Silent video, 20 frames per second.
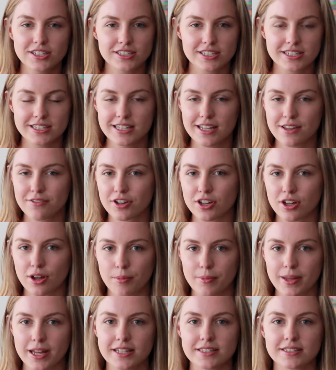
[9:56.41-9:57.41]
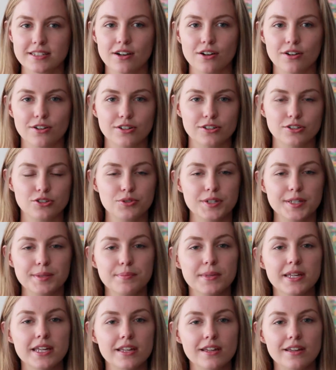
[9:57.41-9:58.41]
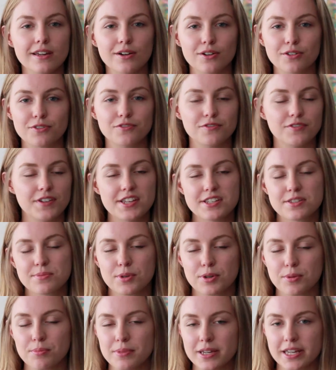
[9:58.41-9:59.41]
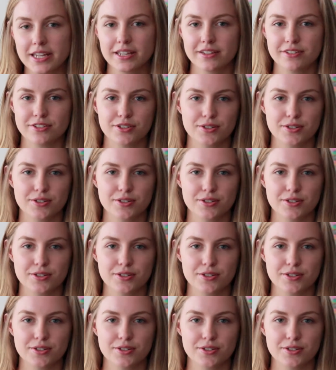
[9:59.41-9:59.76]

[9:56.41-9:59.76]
just leave a comment or tweet me or Facebook me,